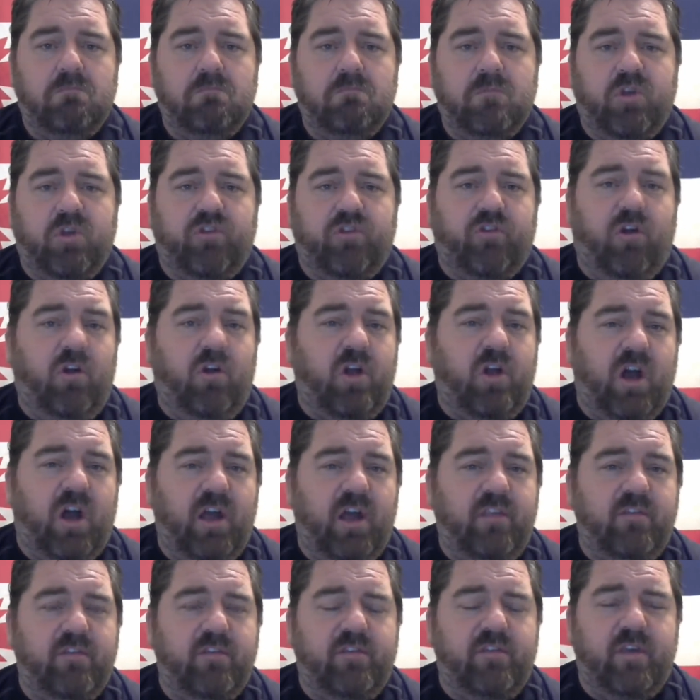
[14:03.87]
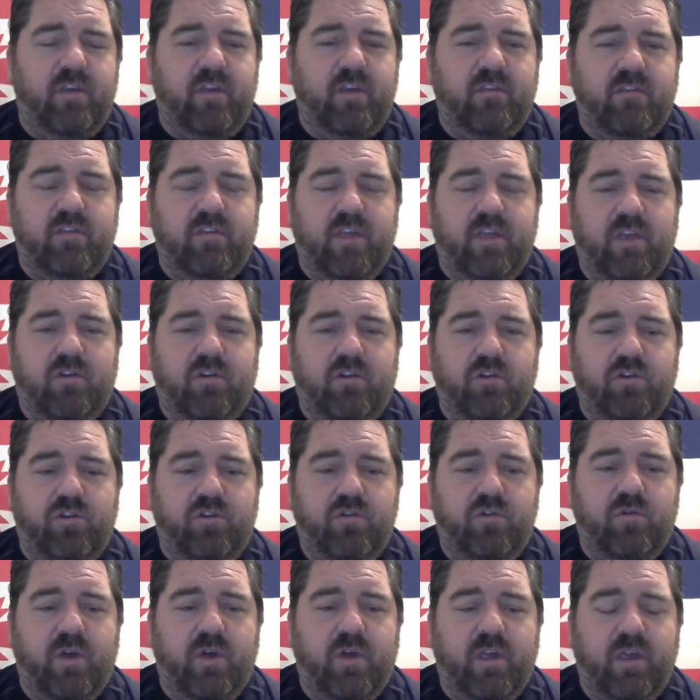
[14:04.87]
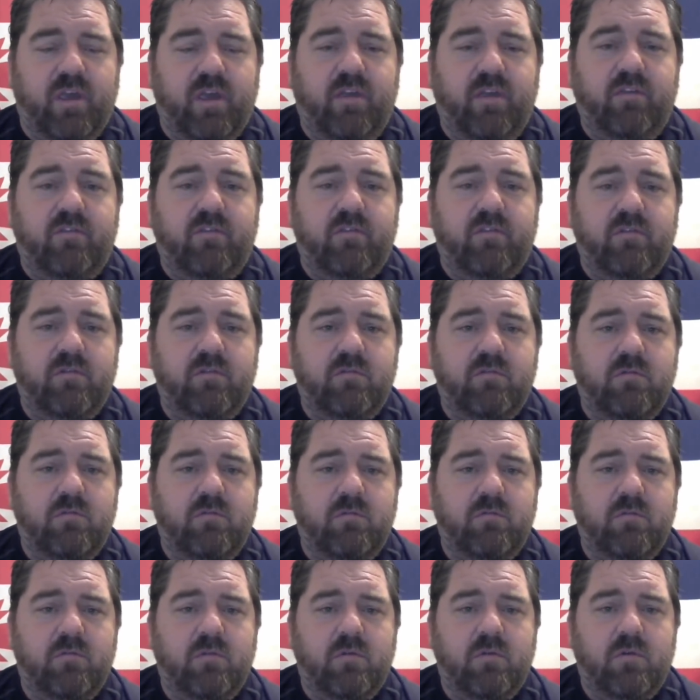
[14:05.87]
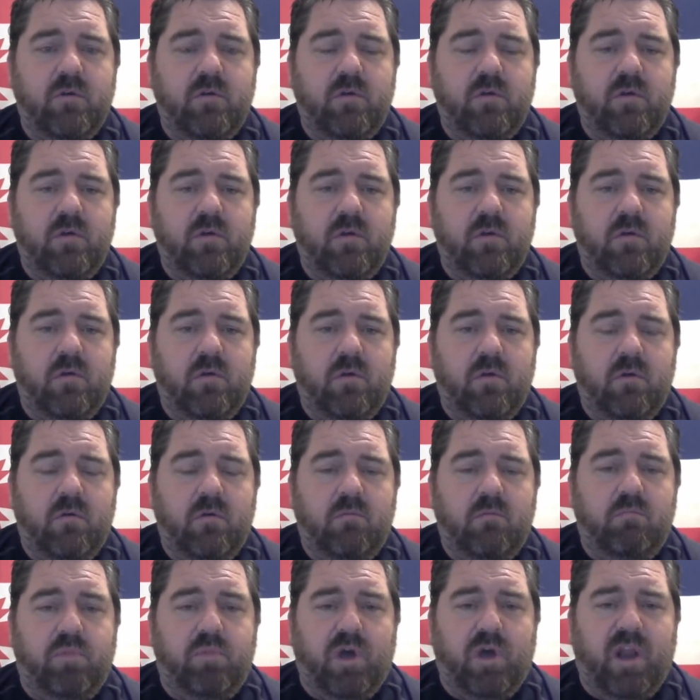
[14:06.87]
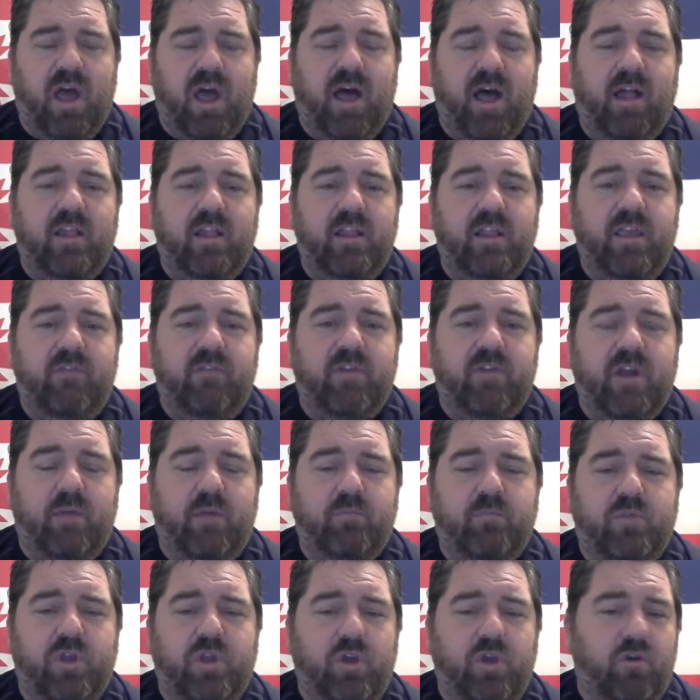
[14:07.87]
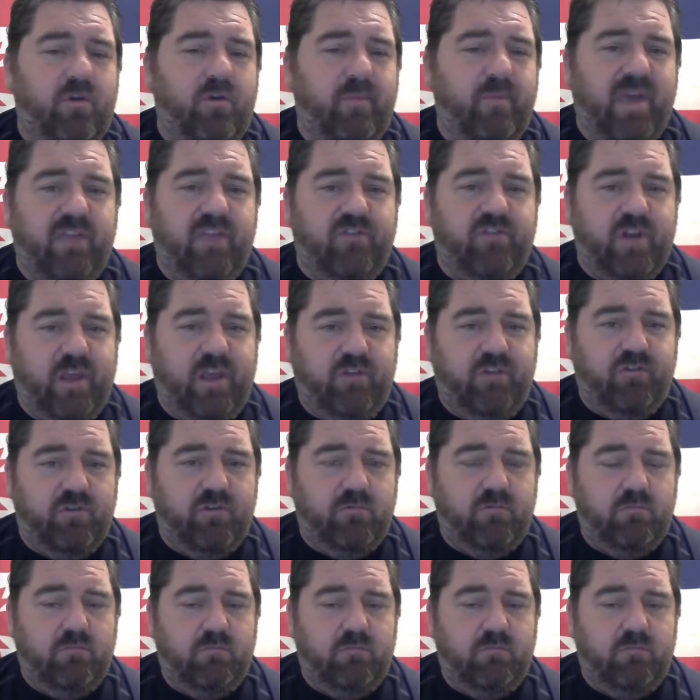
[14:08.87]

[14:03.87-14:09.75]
There's all kinds of things that they could do, I guess. But I'll leave it up to your imagination.